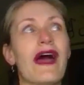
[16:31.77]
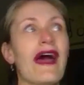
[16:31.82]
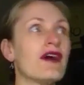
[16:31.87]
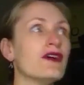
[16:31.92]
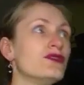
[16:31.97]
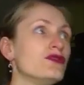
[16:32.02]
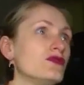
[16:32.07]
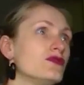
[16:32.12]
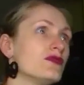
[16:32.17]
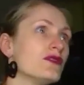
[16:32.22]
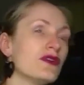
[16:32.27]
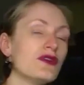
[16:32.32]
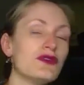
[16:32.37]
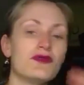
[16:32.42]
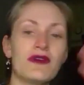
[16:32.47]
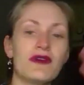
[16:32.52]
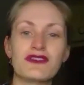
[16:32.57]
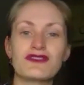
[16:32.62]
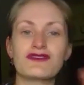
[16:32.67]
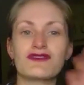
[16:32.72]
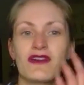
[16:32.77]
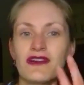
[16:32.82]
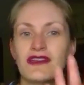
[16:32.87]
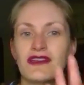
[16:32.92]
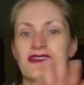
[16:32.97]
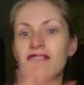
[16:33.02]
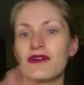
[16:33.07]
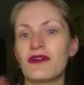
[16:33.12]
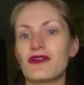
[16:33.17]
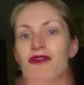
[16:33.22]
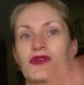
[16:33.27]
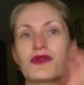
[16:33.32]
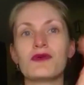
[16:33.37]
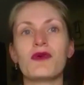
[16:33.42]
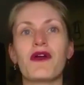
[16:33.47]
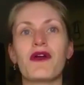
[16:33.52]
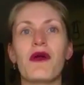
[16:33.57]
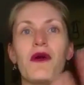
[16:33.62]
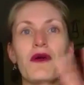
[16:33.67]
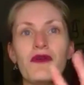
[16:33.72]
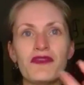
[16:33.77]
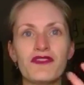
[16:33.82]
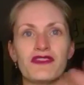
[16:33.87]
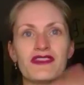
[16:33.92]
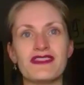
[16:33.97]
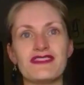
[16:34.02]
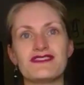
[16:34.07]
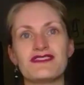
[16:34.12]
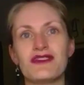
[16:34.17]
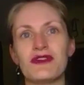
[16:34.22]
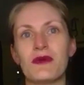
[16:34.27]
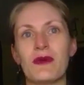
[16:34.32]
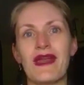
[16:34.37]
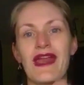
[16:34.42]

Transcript: who I tried it on, who I offered it to,